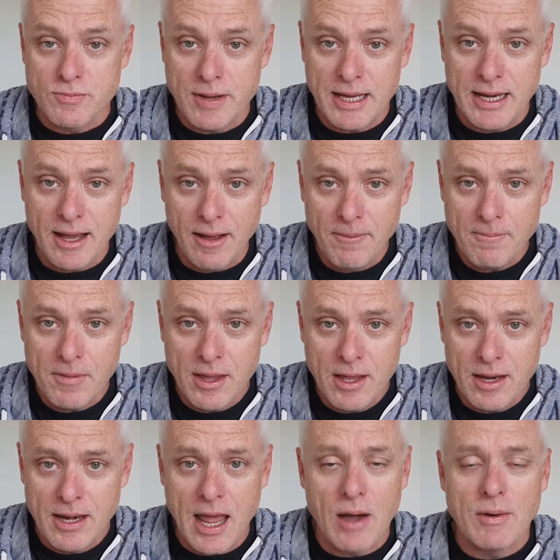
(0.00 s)
media.
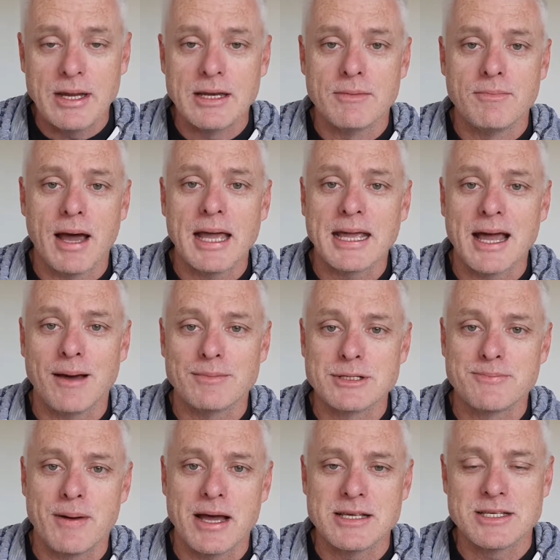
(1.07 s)
Now, in the makeup
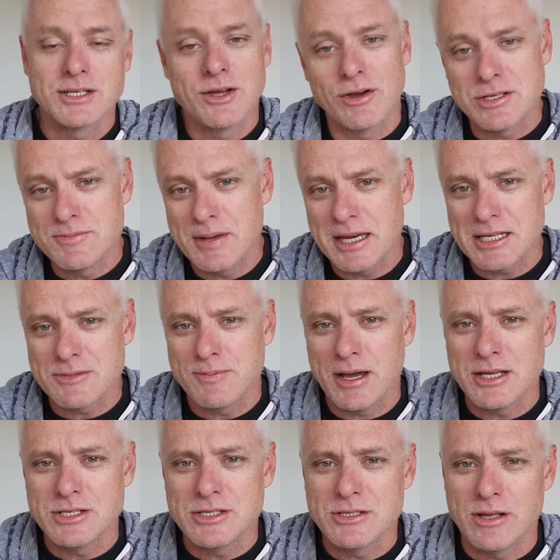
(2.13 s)
space and cosmetic
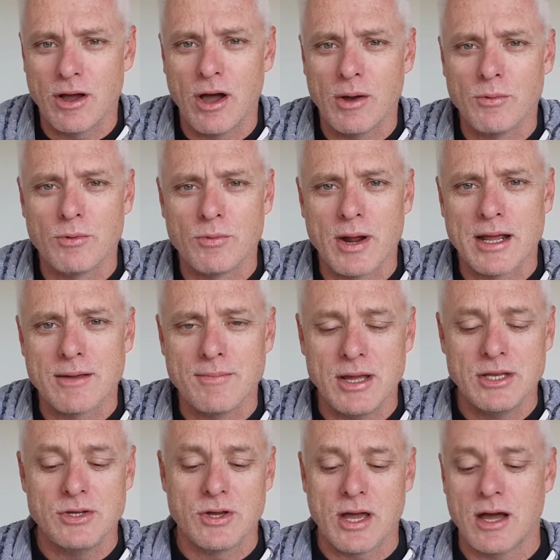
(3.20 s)
space, I would
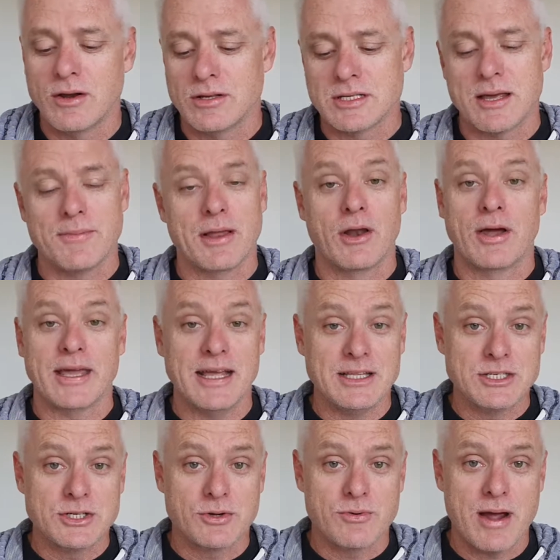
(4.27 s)
recommend you go to something like
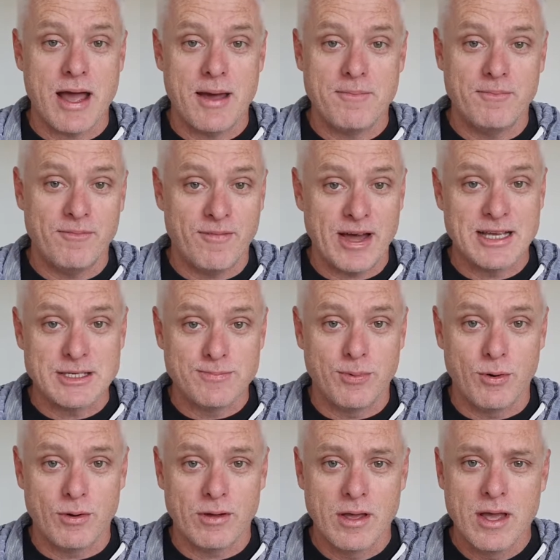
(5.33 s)
Instagram,
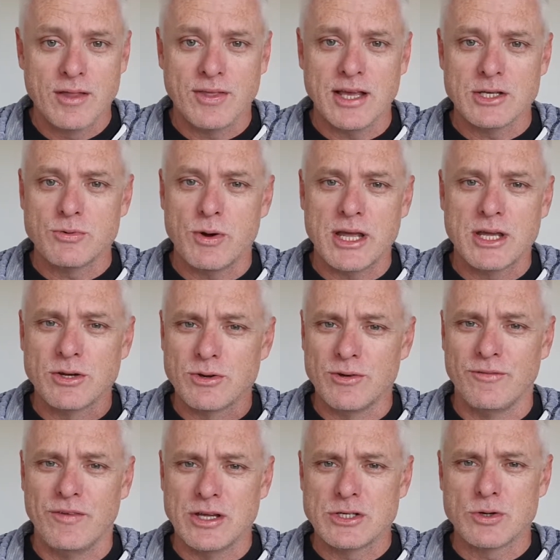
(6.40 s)
Facebook, things where you can
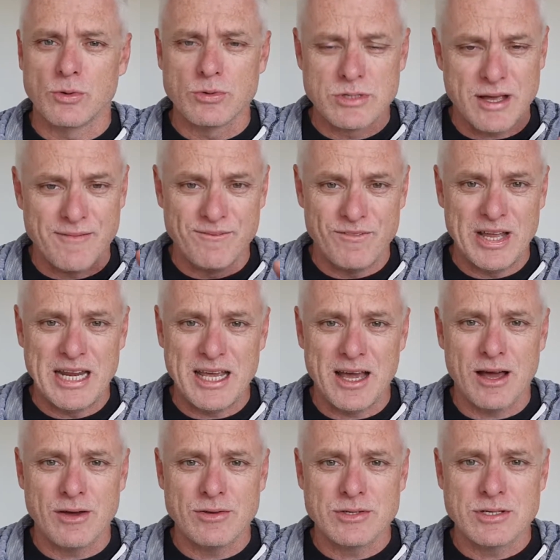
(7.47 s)
do visuals and
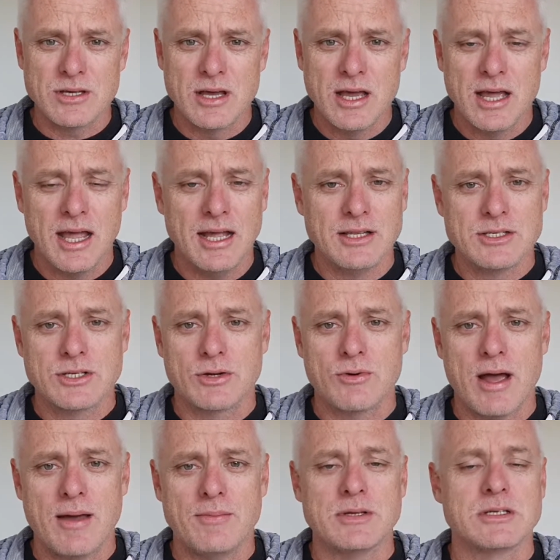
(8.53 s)
videos.
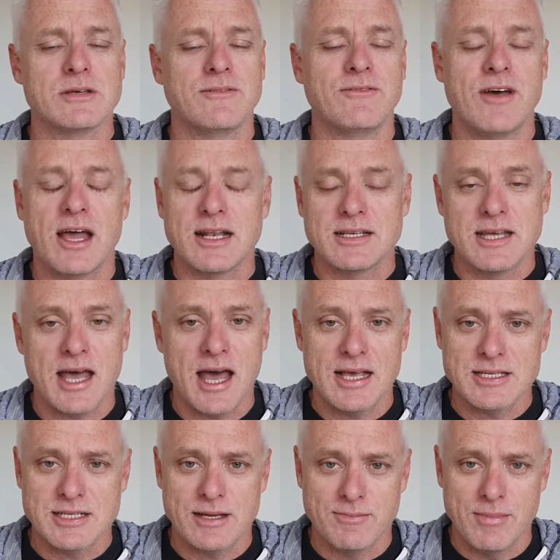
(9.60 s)
Instagram is a
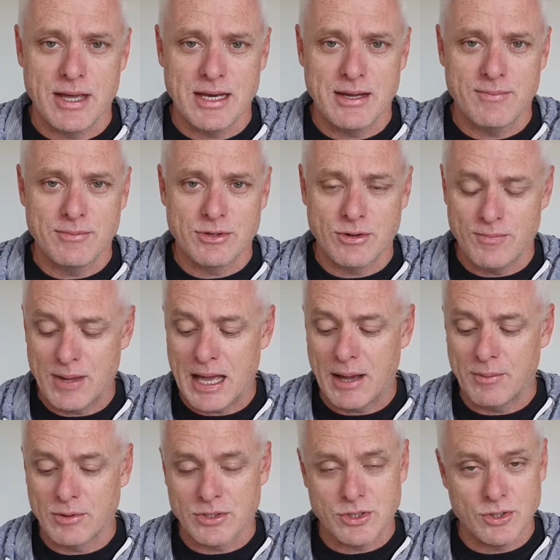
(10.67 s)
fantastic medium to be
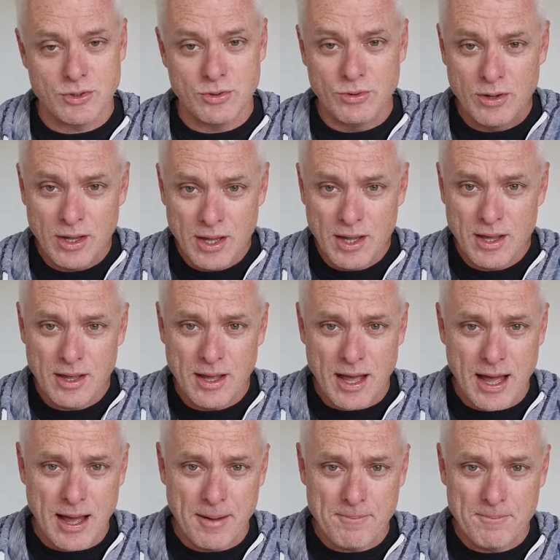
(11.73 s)
able to
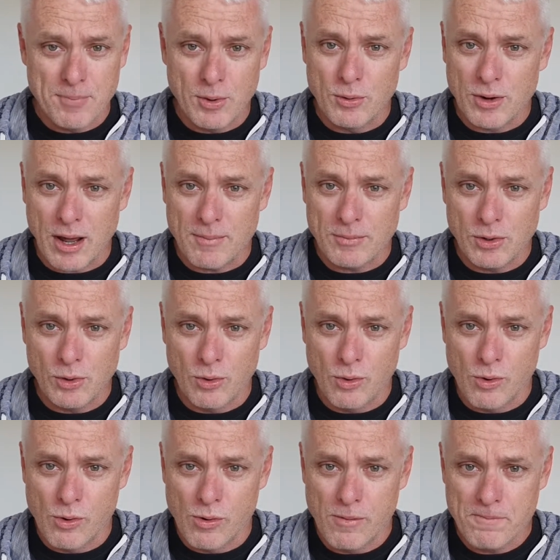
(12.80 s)
build up
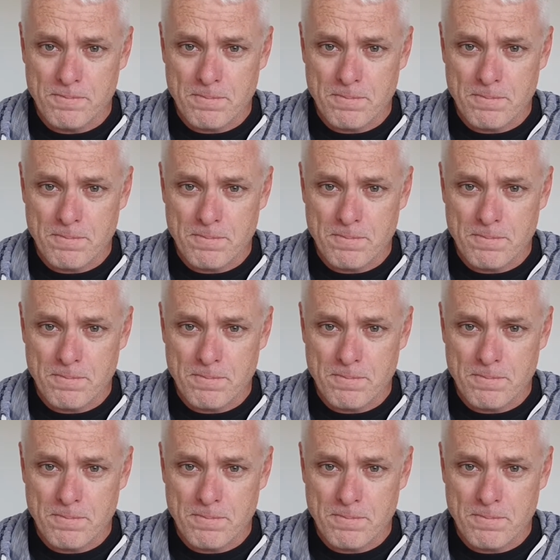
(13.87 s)
your